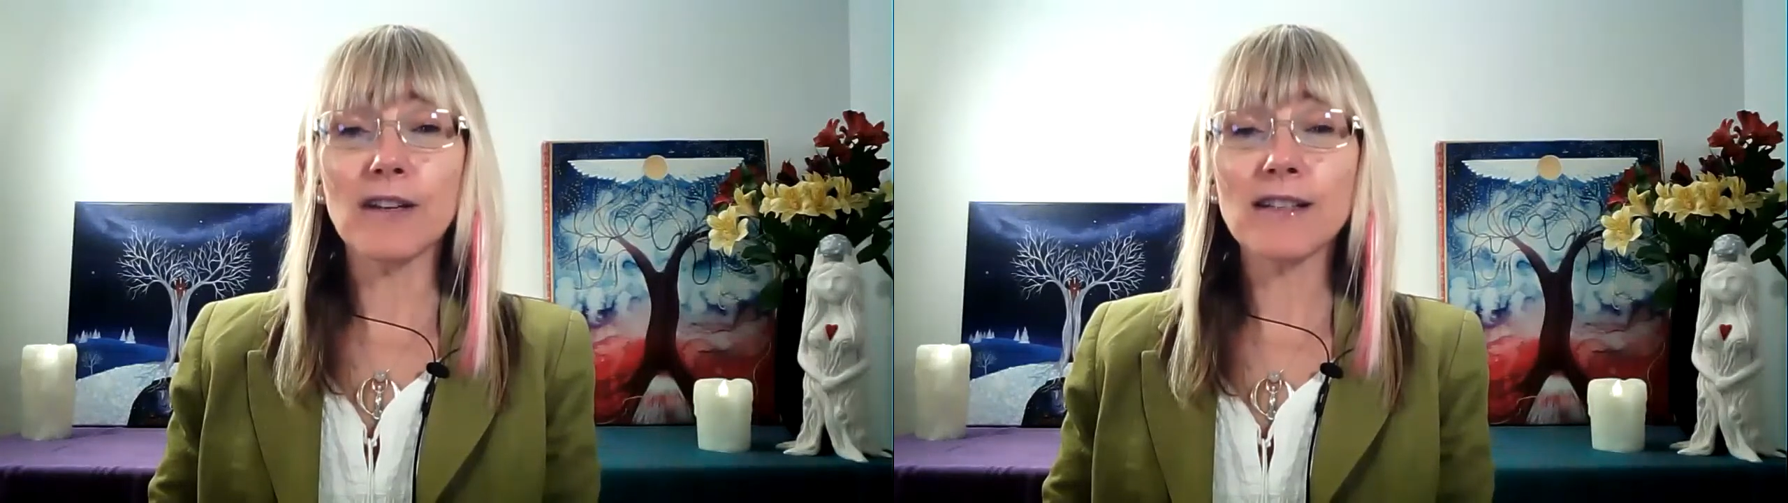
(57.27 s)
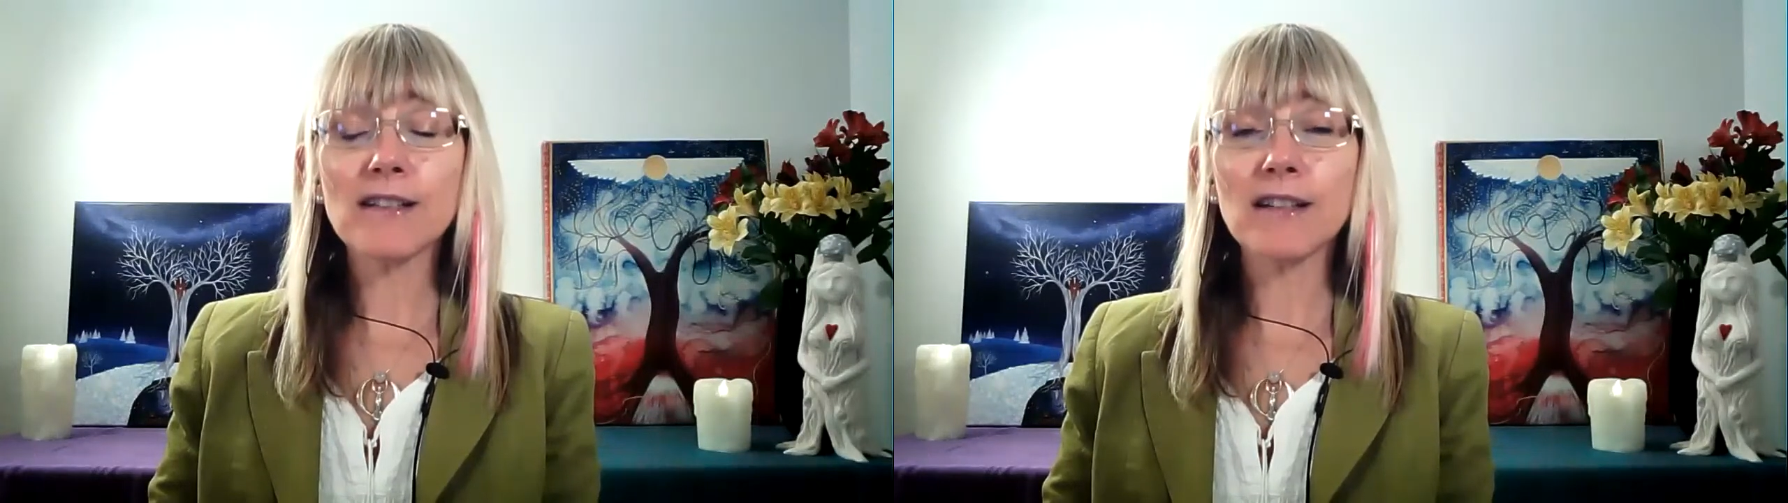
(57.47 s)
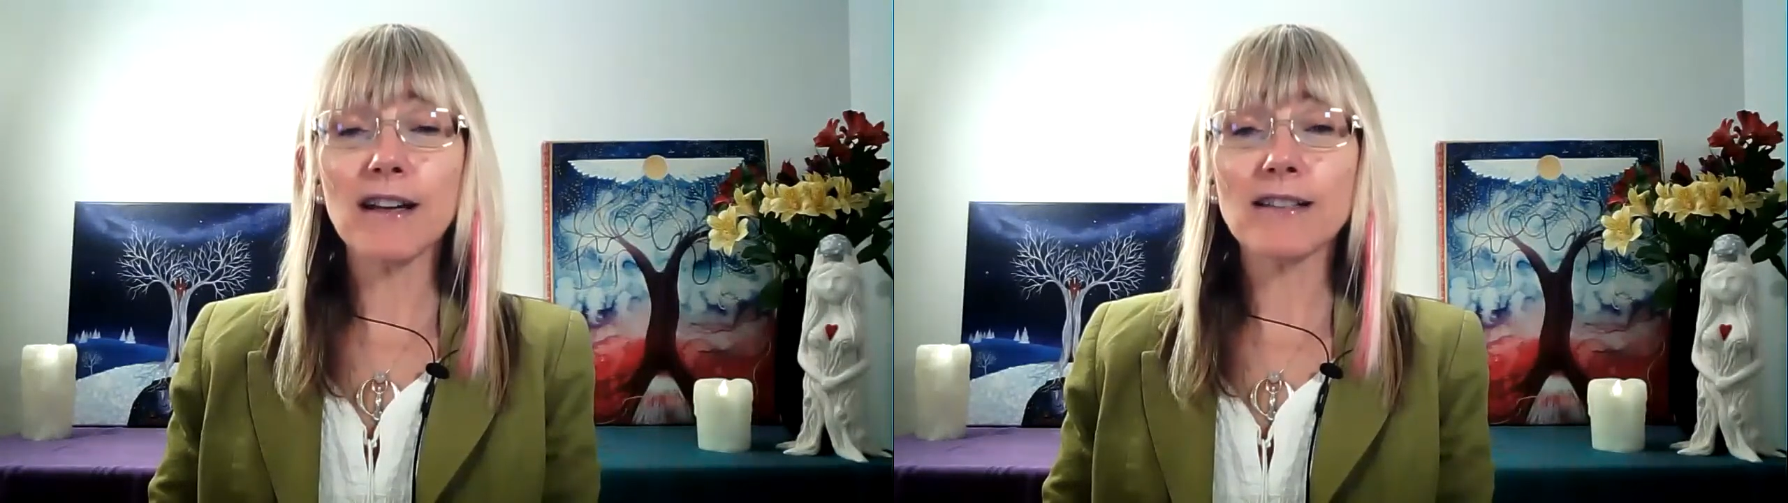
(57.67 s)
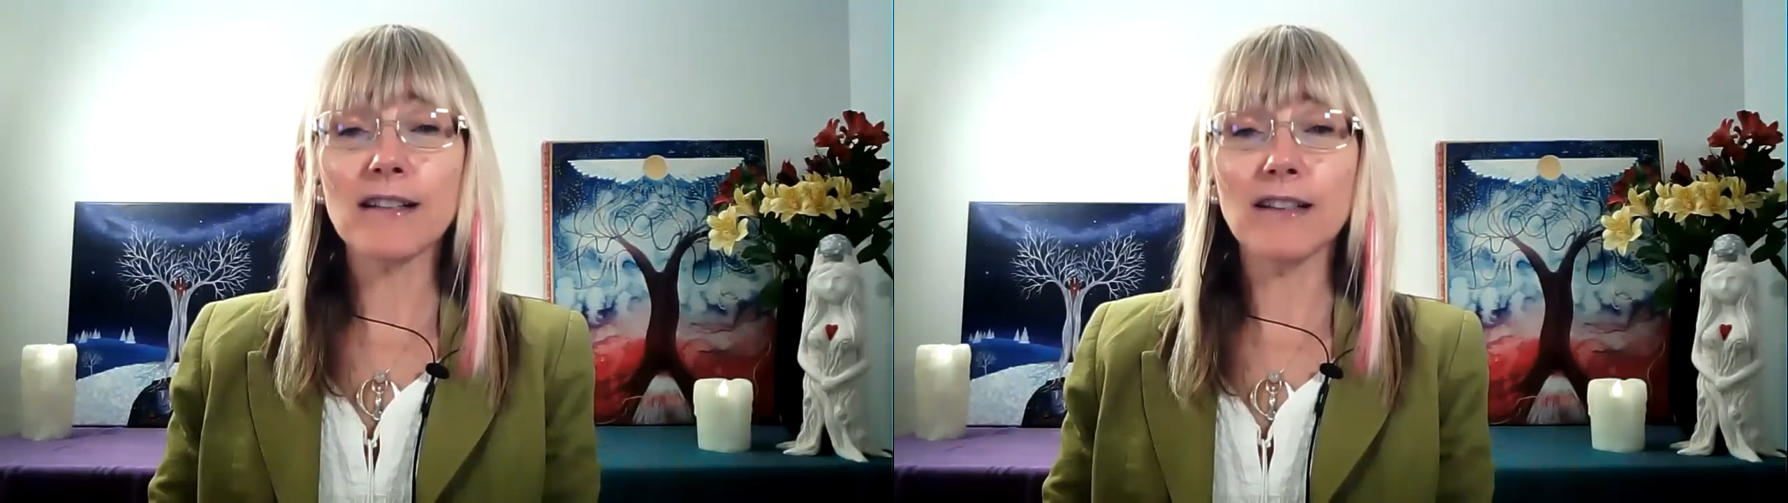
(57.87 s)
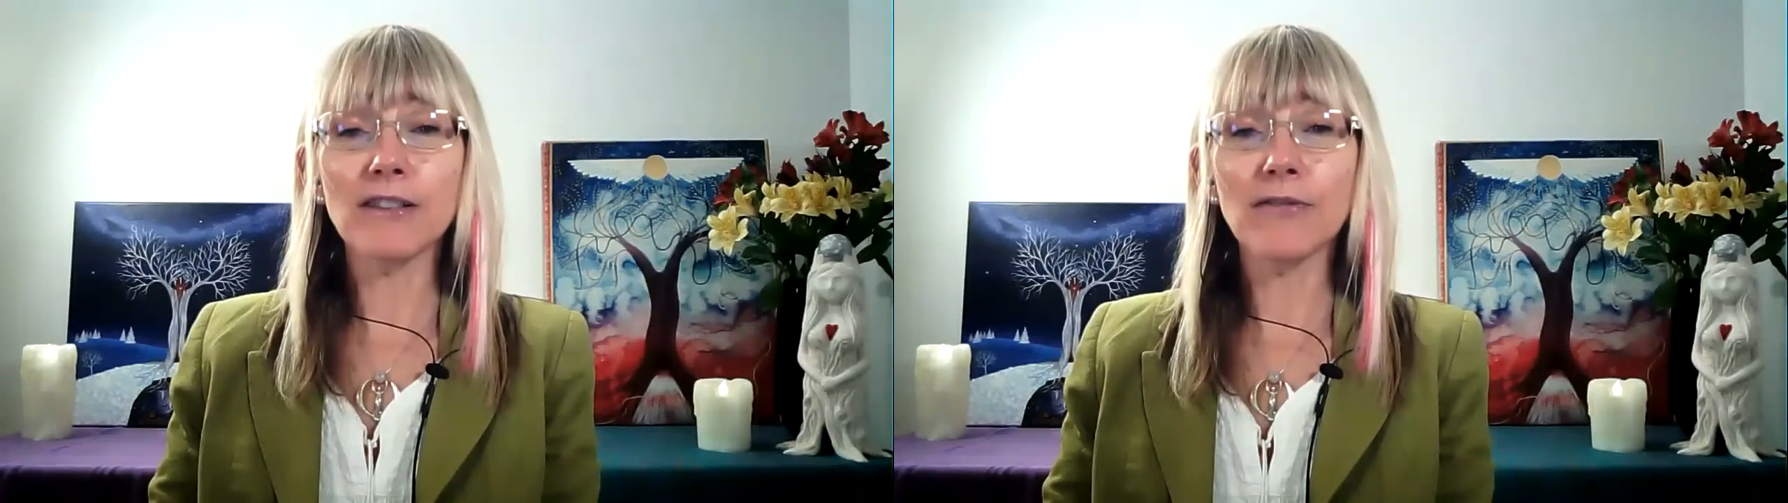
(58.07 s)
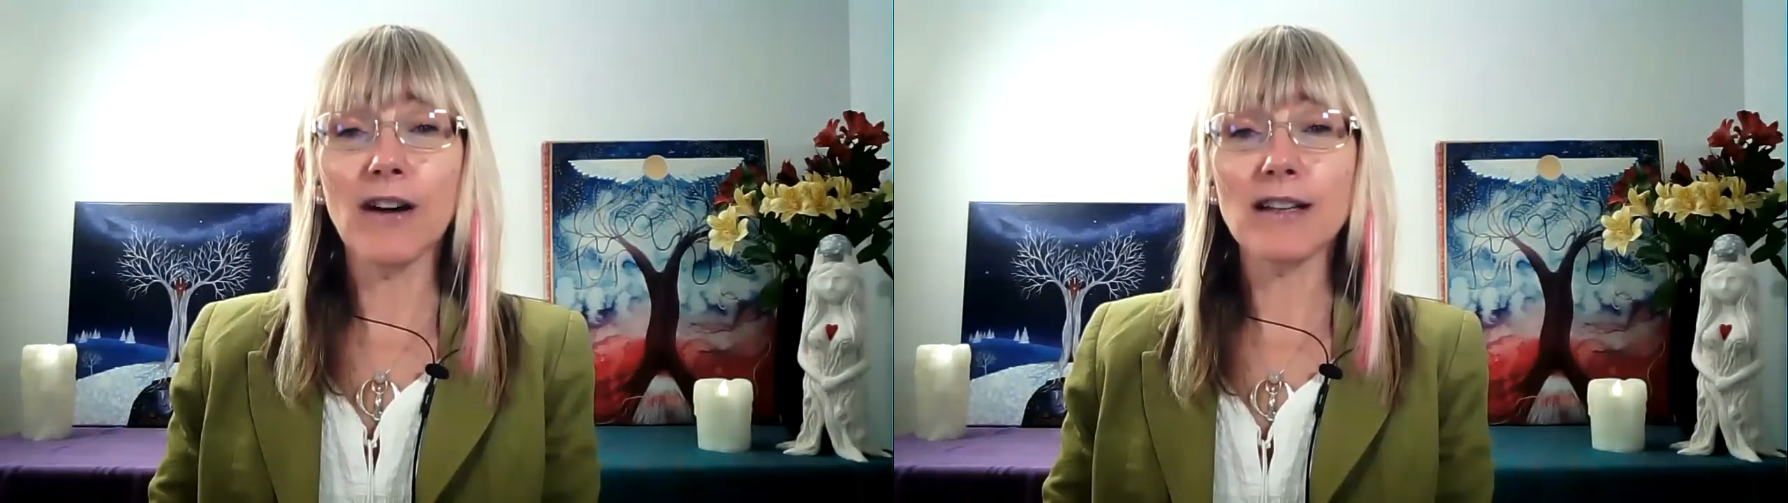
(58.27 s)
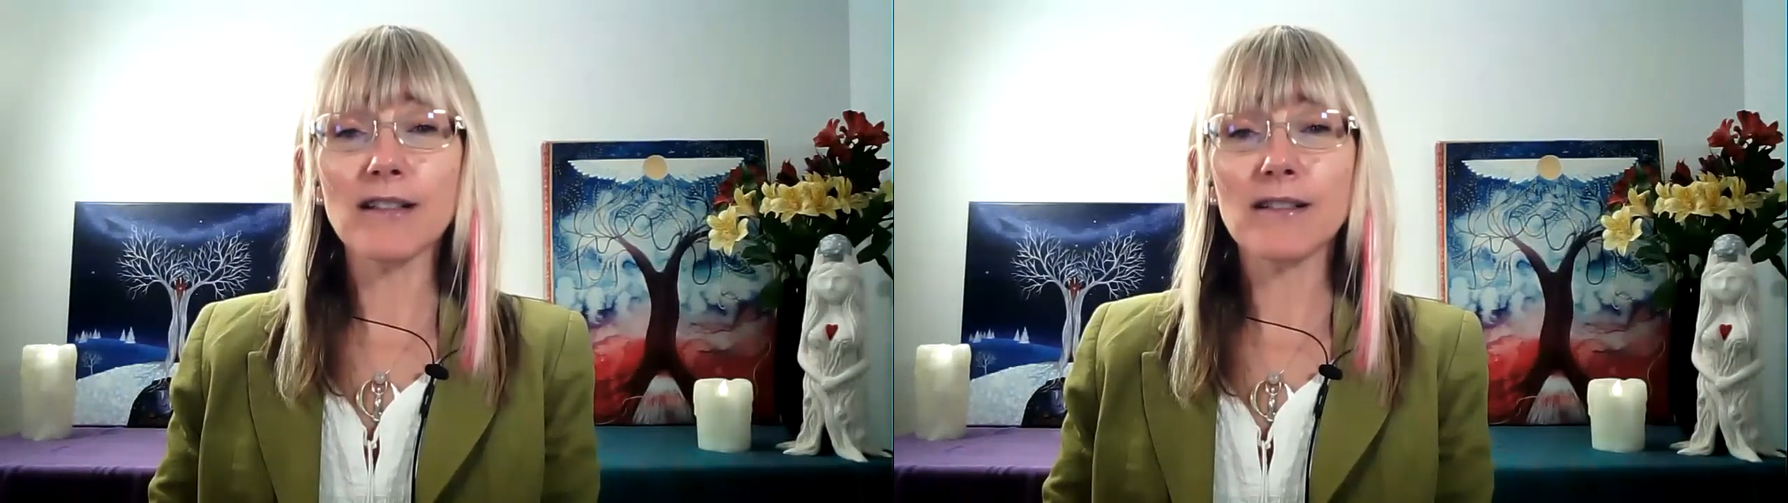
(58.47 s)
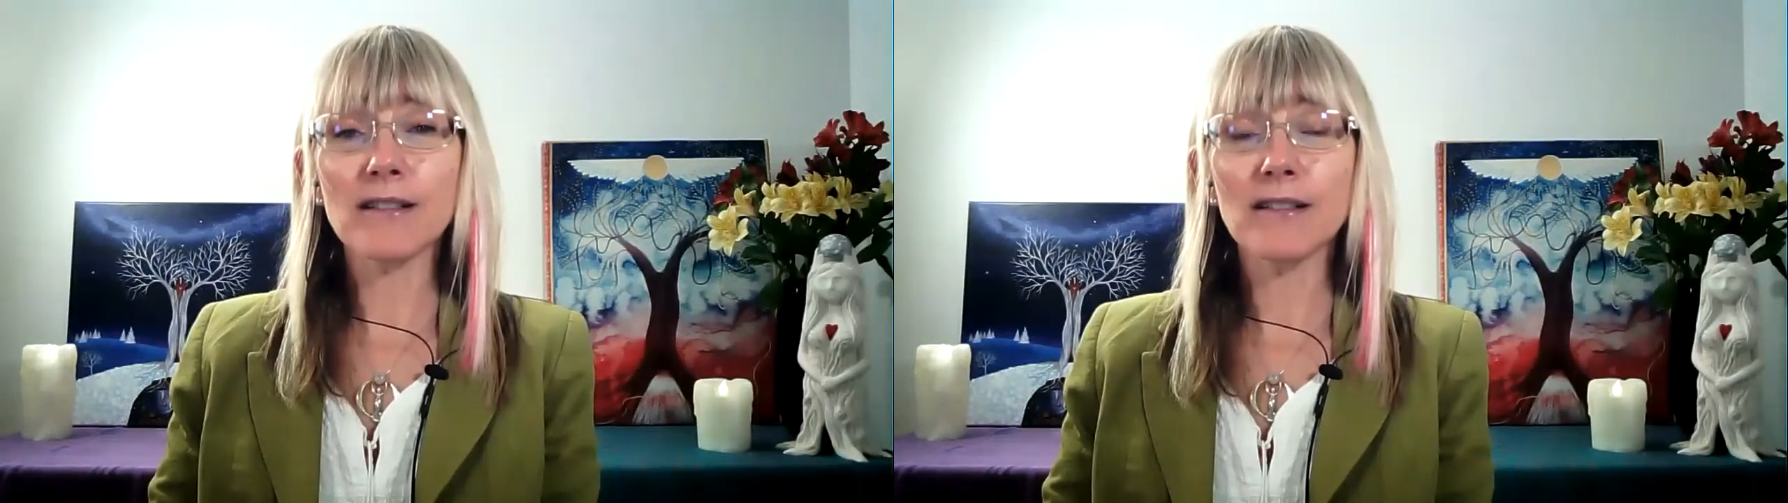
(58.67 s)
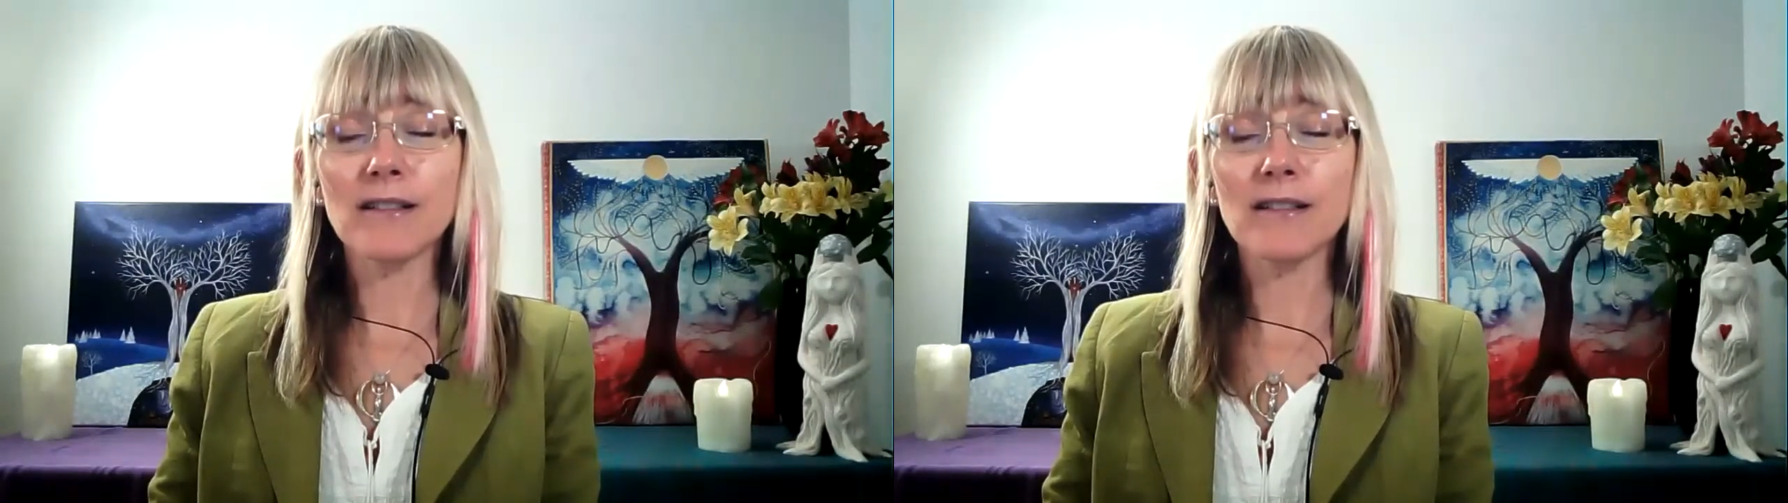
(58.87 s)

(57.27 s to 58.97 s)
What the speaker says: insight and advice